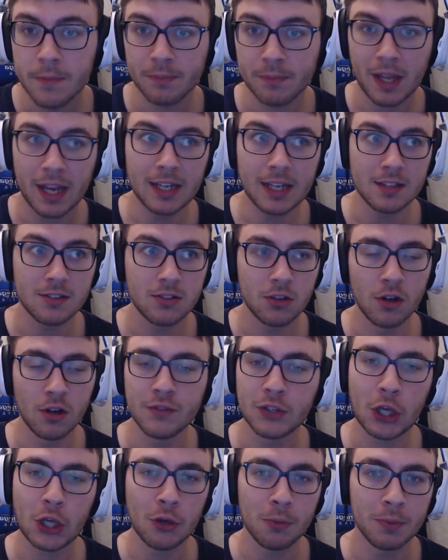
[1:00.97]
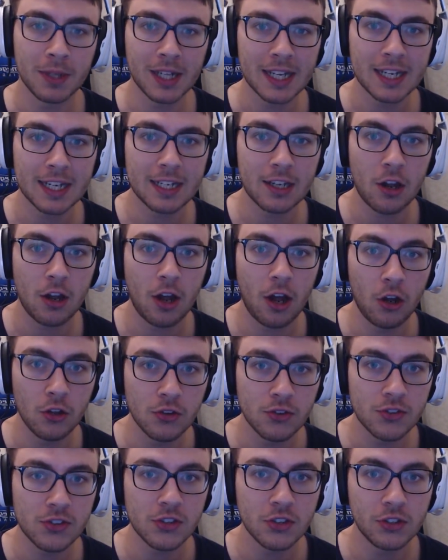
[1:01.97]
And it sort of accumulated
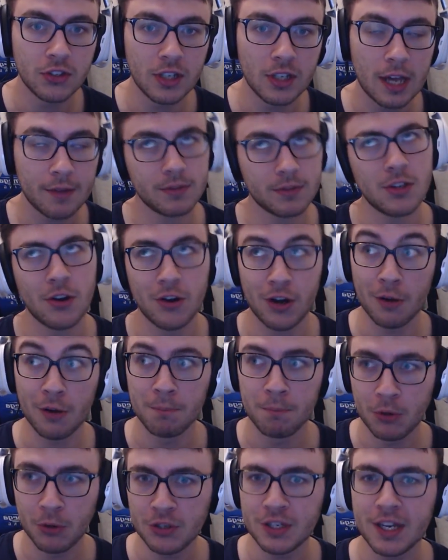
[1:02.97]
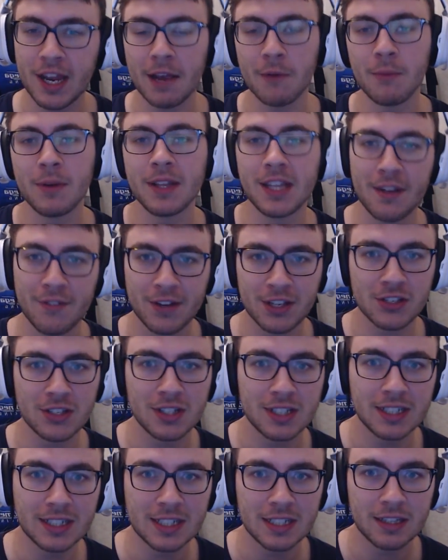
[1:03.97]
on Monday when they
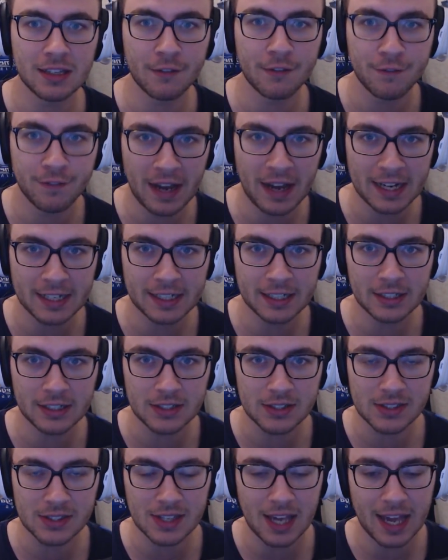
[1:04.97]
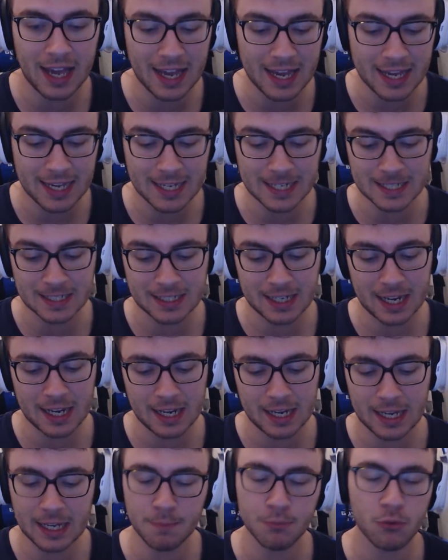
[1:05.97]
eventually did the finals, and
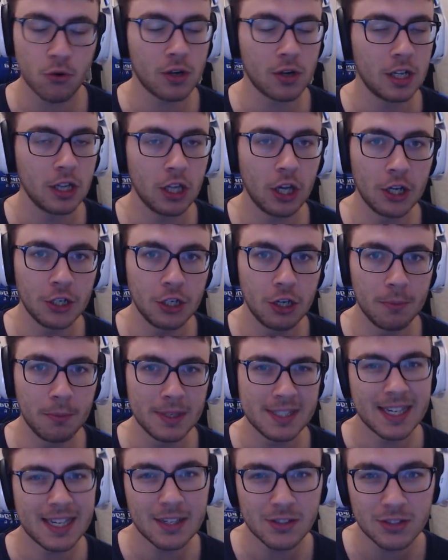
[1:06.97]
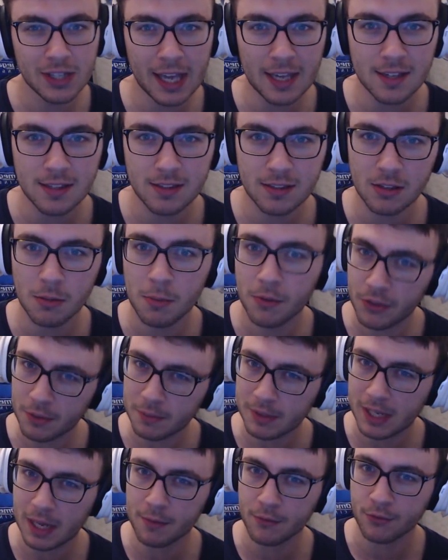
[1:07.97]
he broke a lot of numbers. Yes, okay, some of
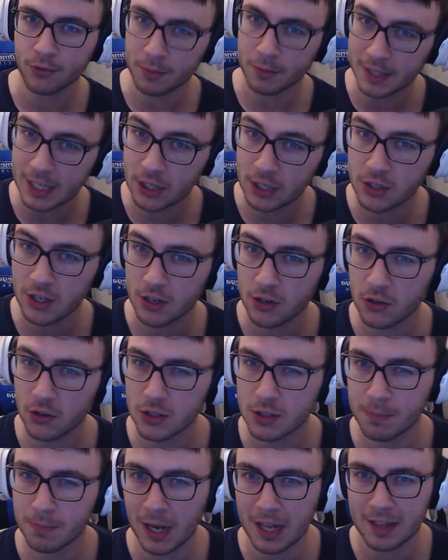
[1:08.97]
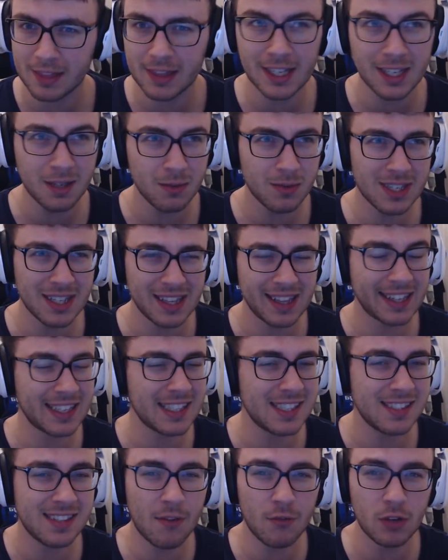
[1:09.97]
them came from a Ninja host, but I think it was at
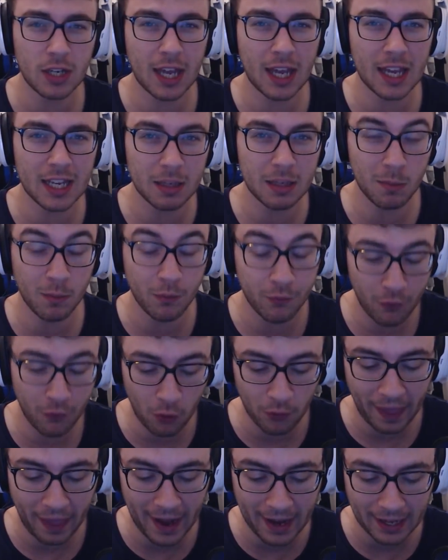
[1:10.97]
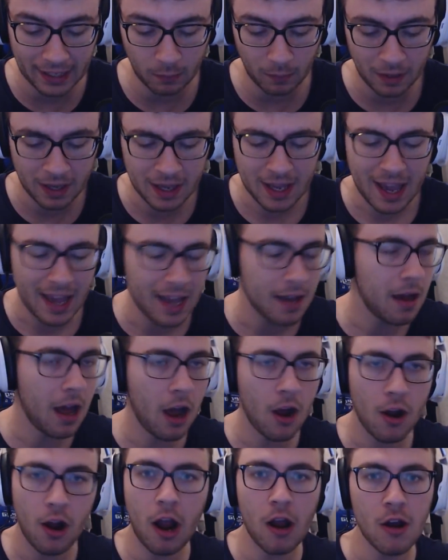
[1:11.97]
like 70, 80 before that. Anyway,
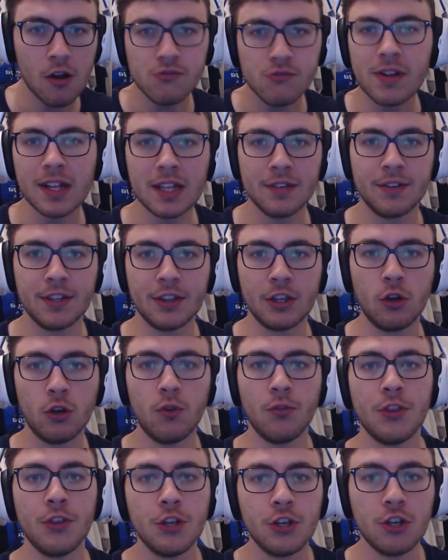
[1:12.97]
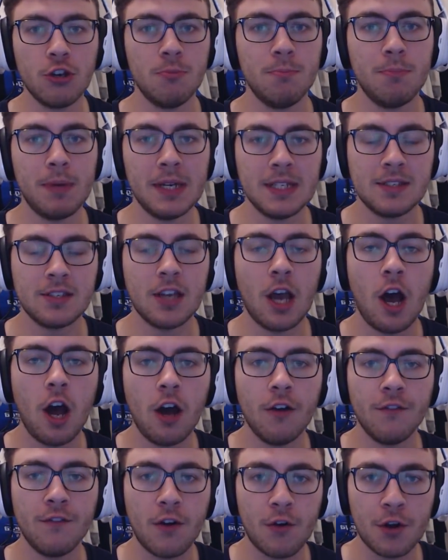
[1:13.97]
irrelevant though. The numbers
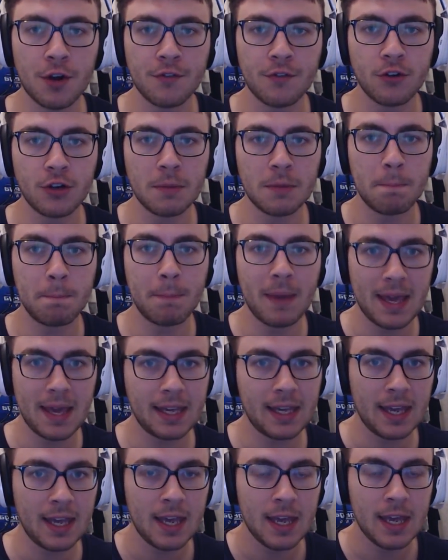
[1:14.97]
are very, very big.